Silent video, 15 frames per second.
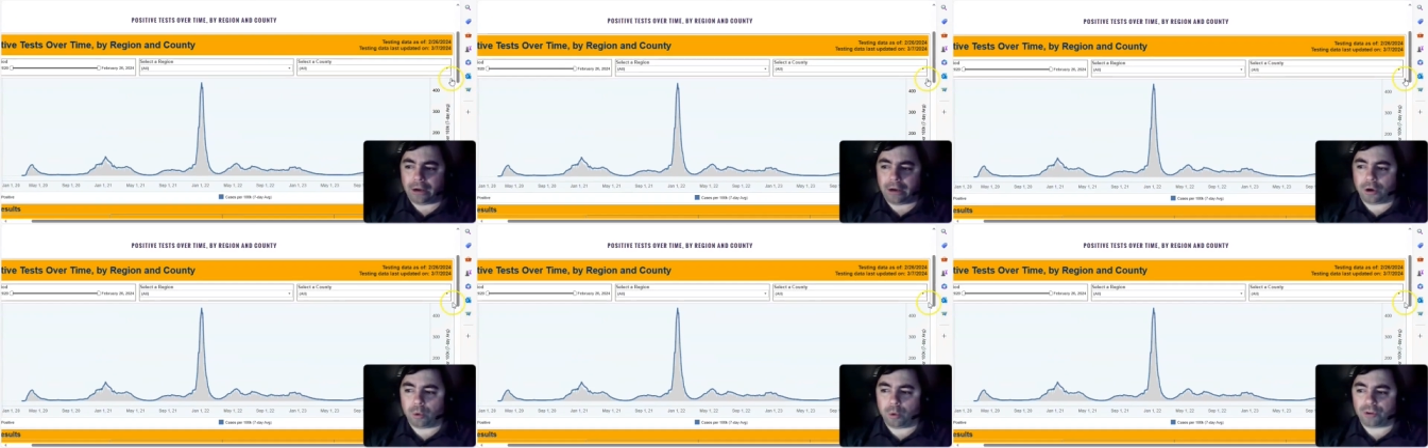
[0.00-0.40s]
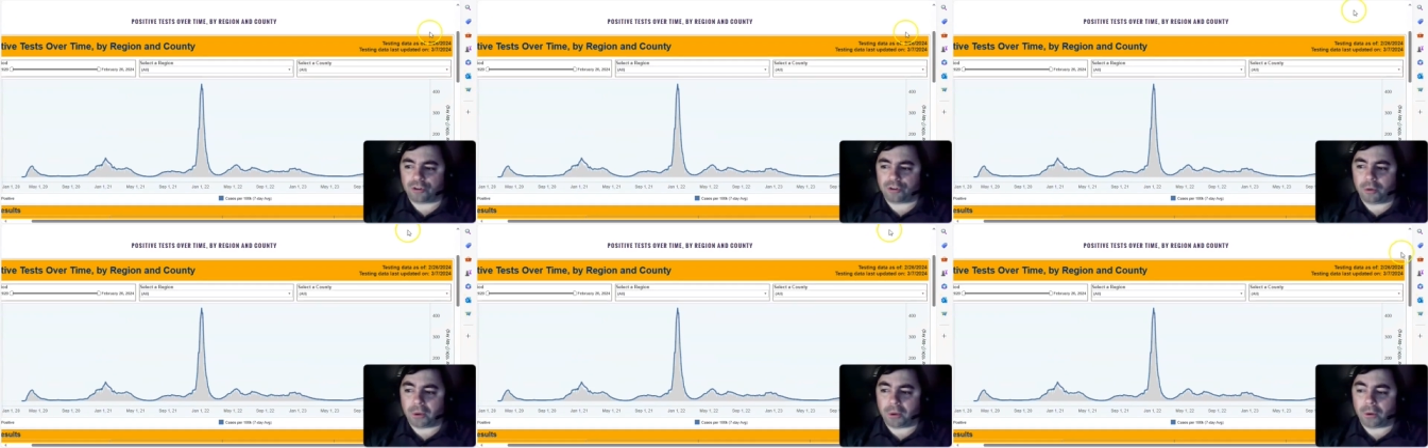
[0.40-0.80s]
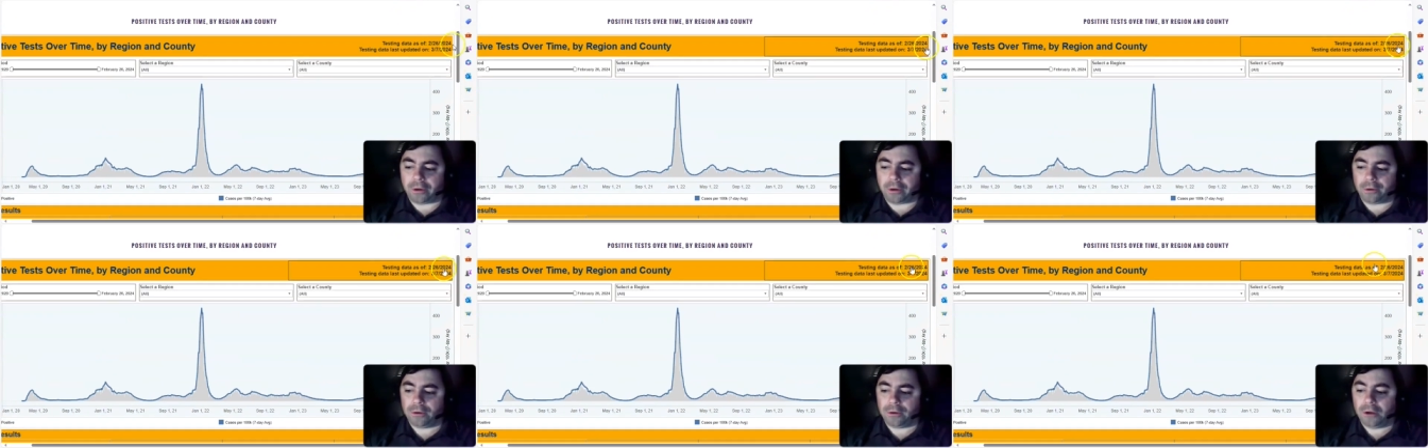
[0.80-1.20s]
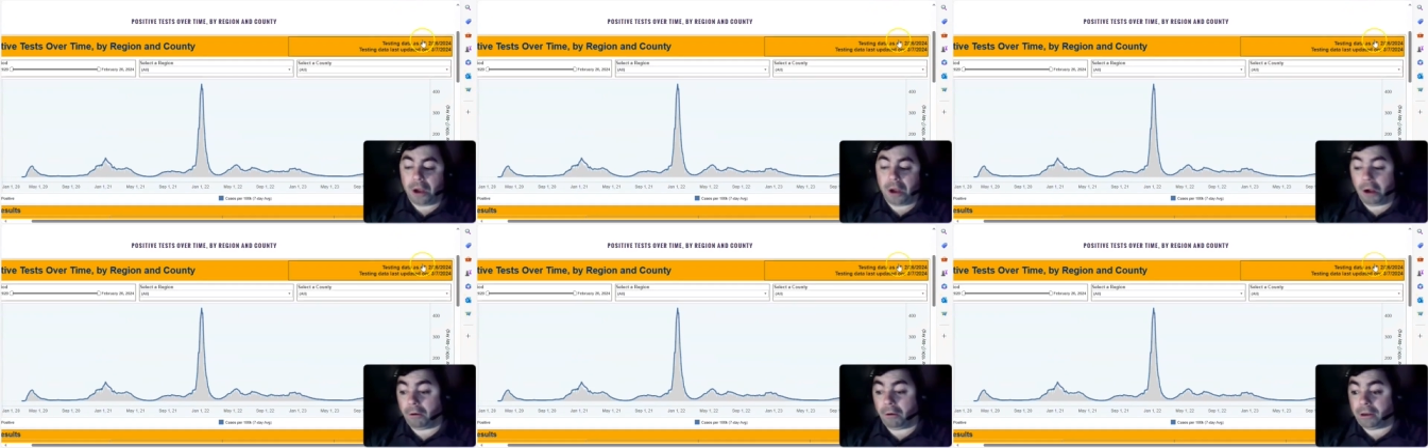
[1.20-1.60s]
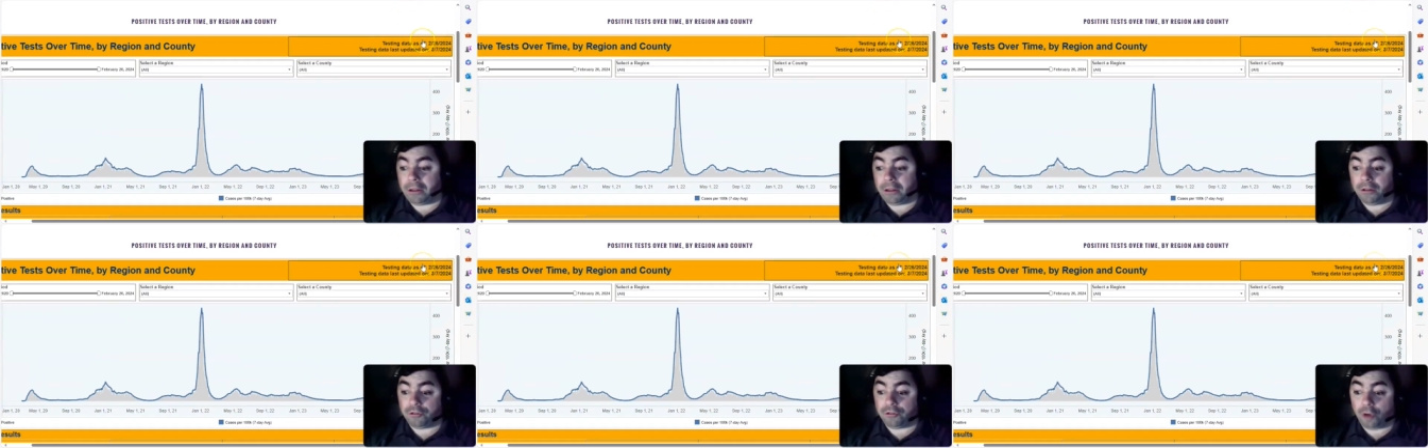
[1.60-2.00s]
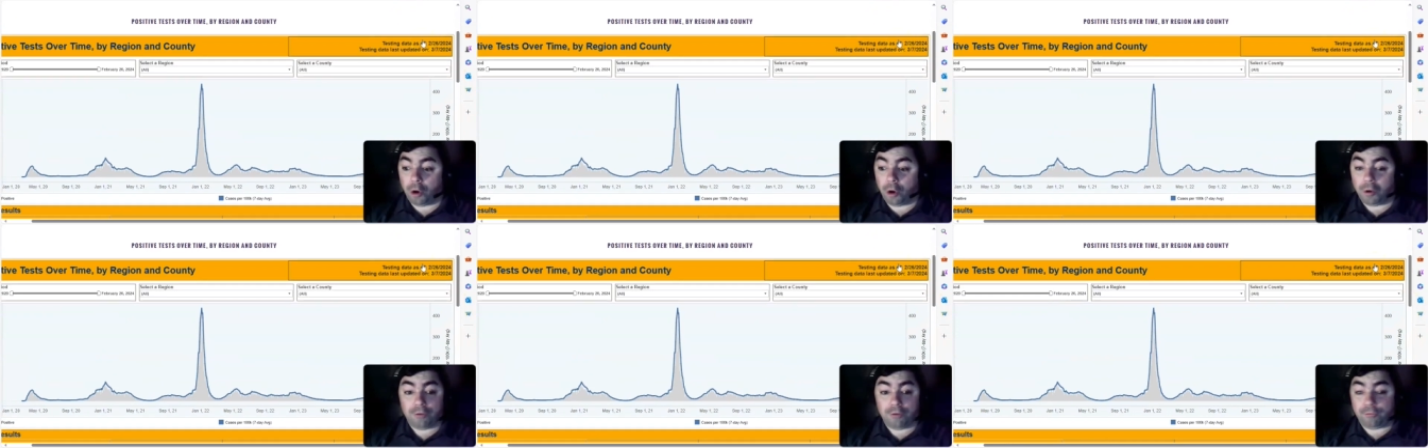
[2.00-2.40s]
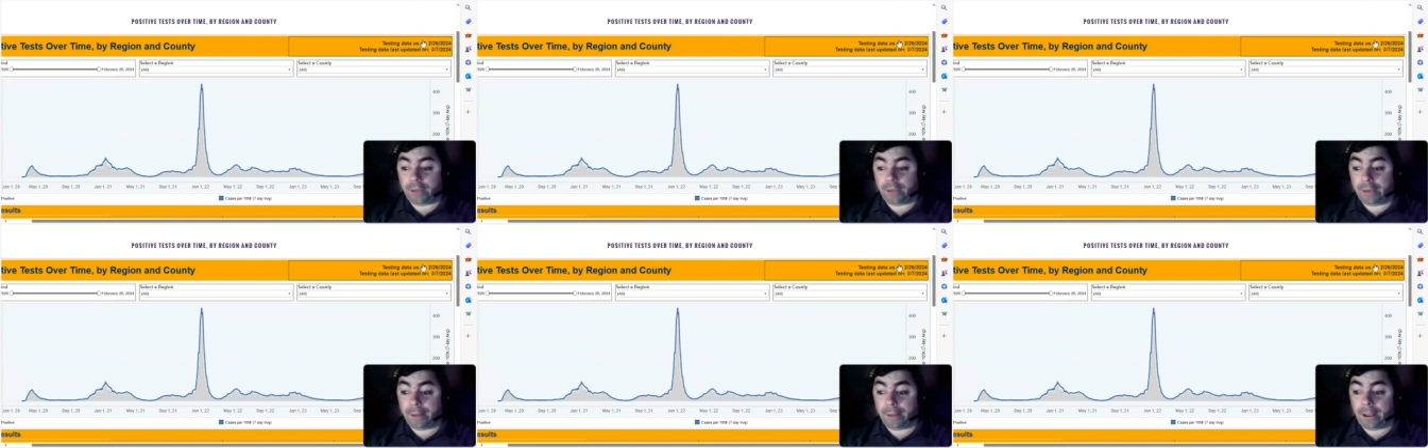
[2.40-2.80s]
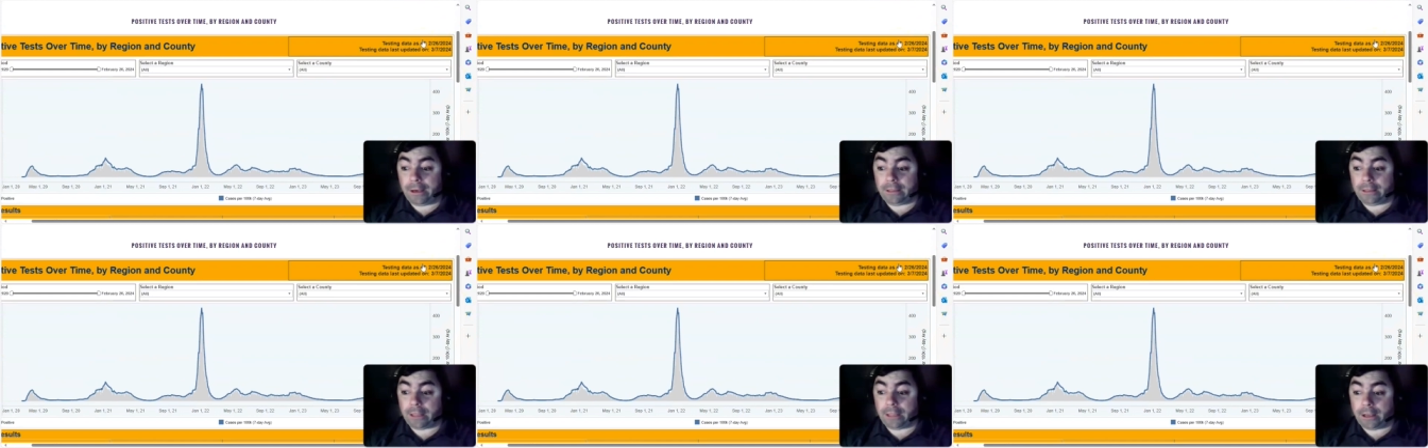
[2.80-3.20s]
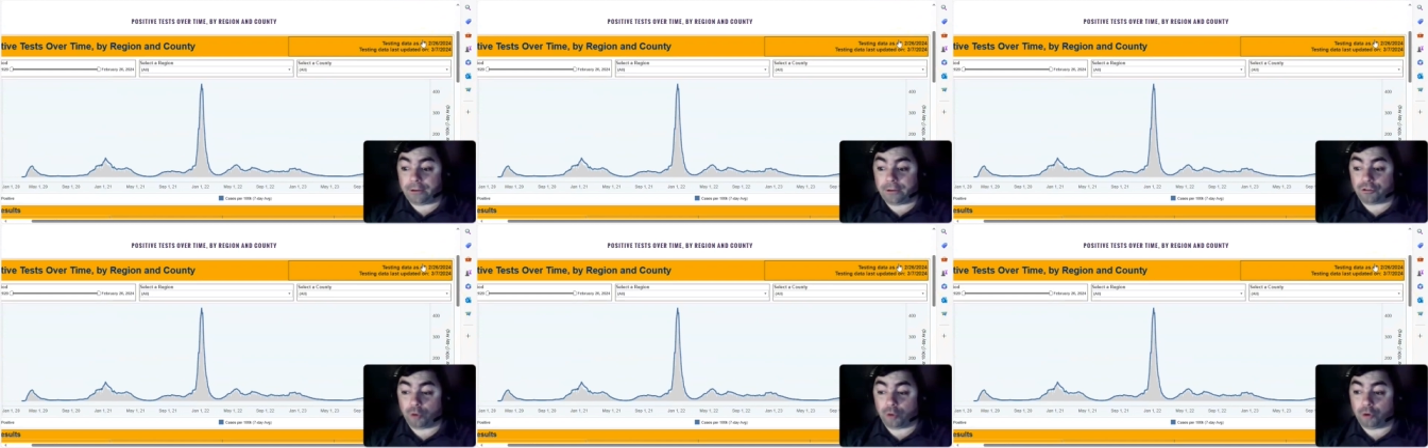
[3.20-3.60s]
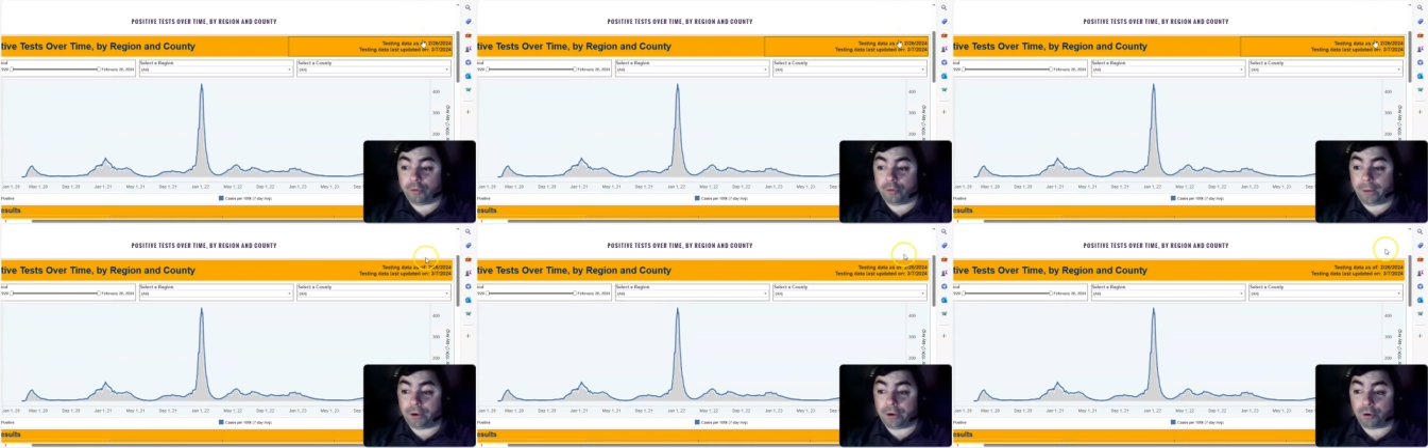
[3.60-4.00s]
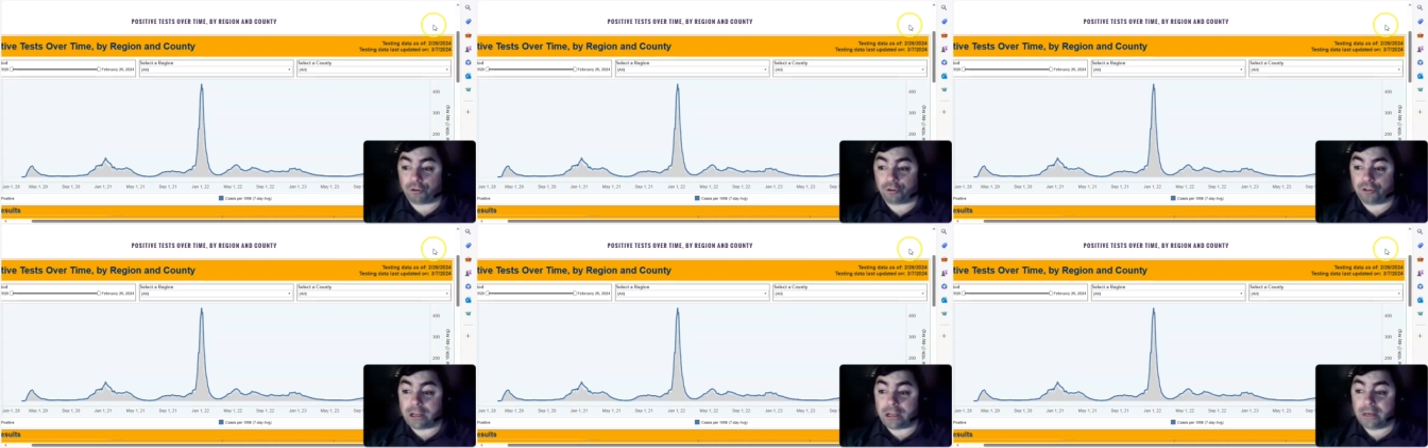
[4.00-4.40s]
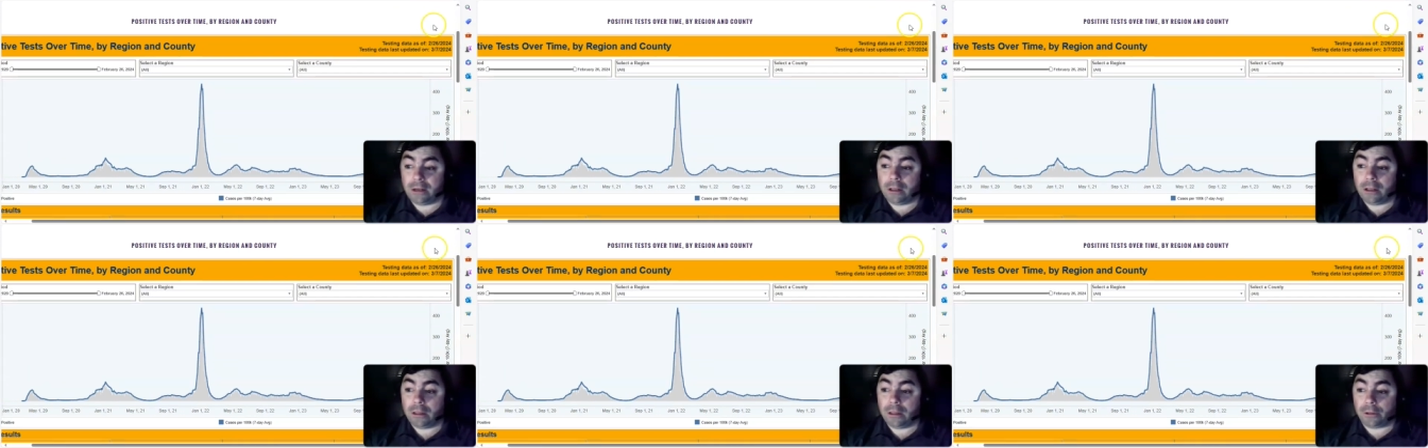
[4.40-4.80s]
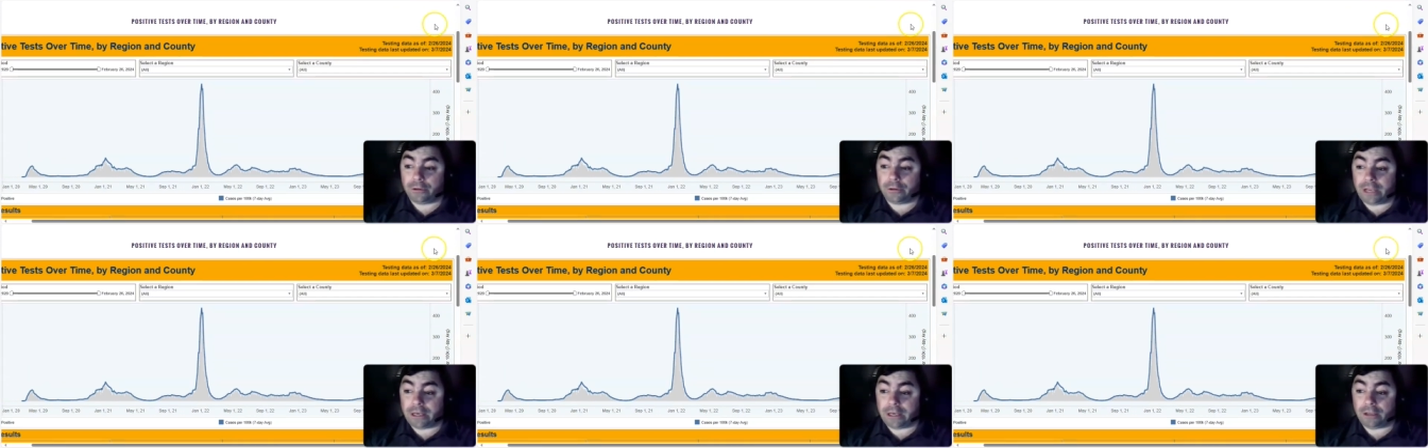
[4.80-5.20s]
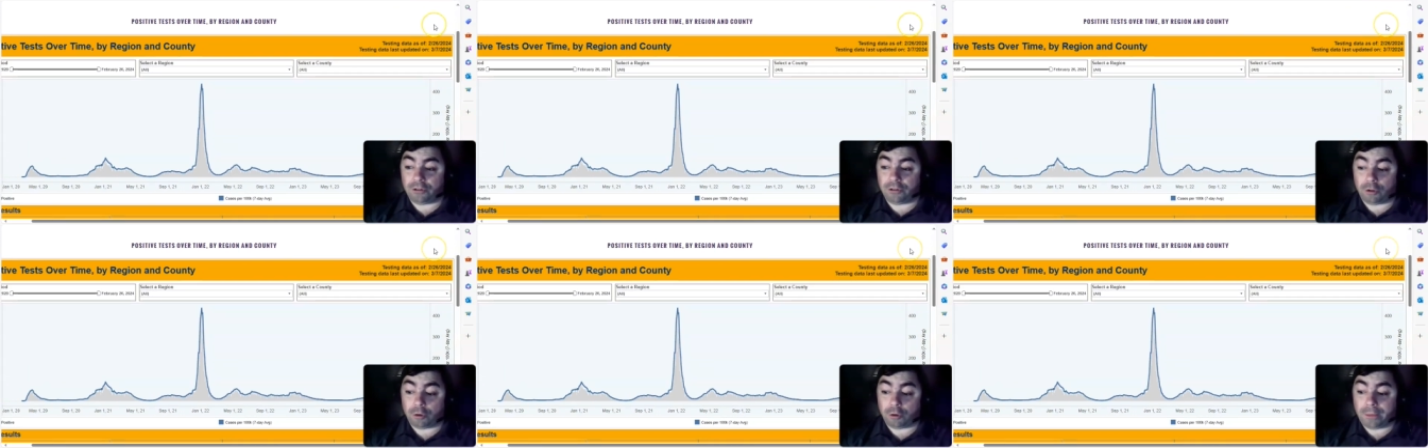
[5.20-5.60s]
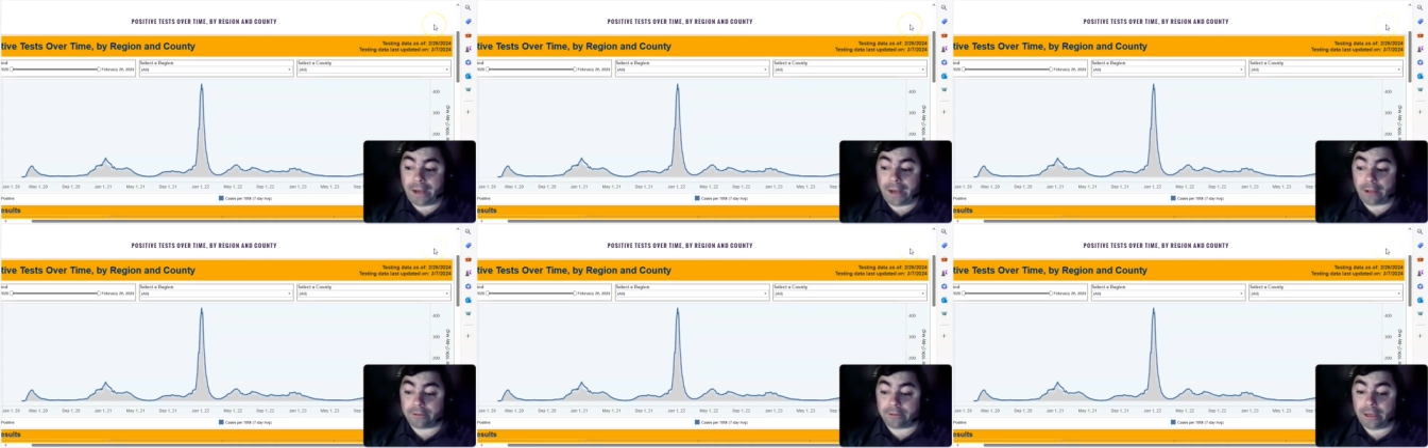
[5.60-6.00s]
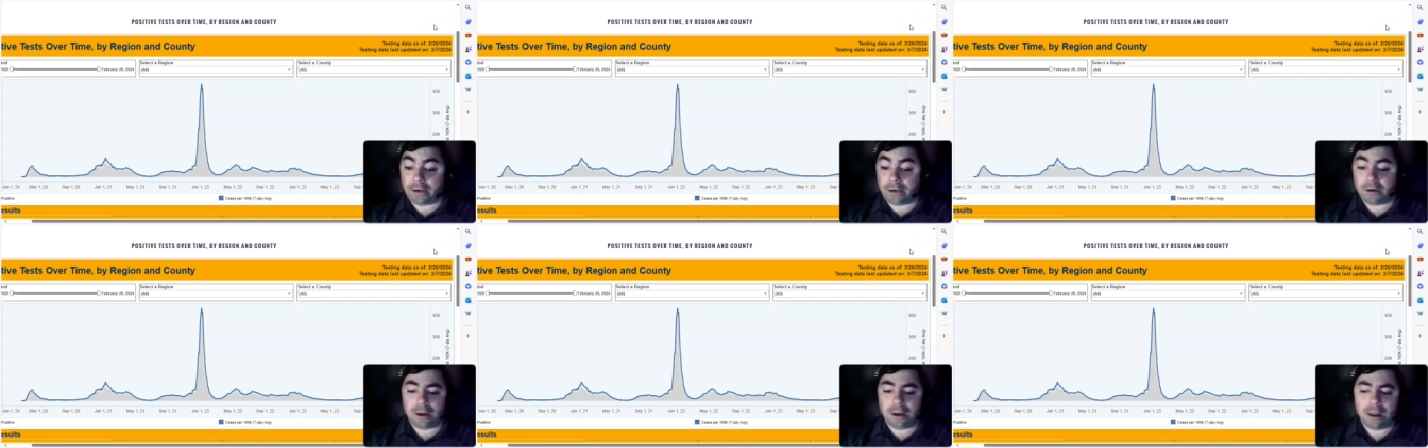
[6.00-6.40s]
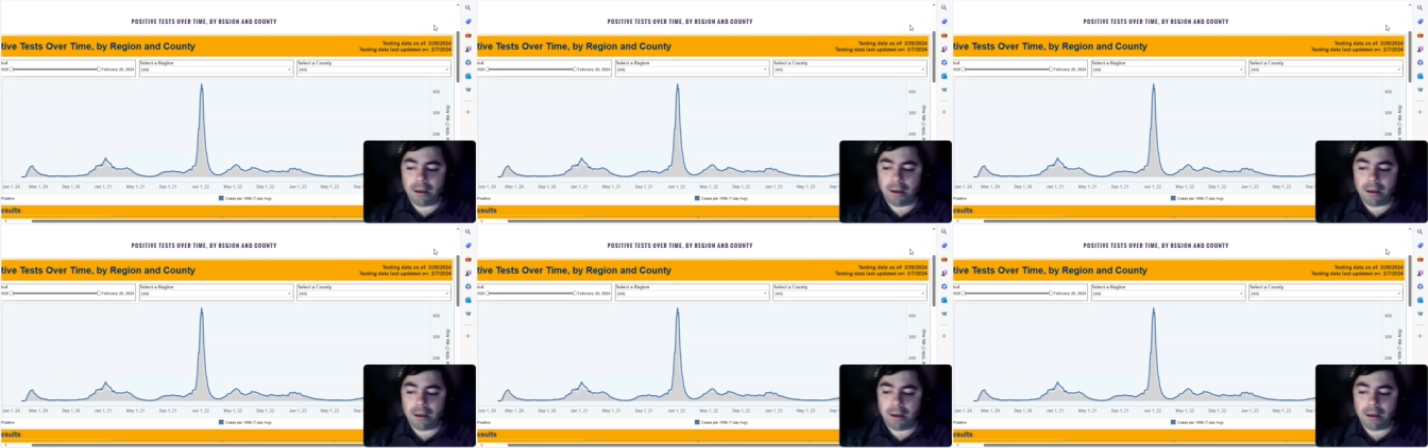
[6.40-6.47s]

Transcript: don't know what's going on here. Alrighty, so forget about anything I just told you about New York State. Their data is a little bit outdated.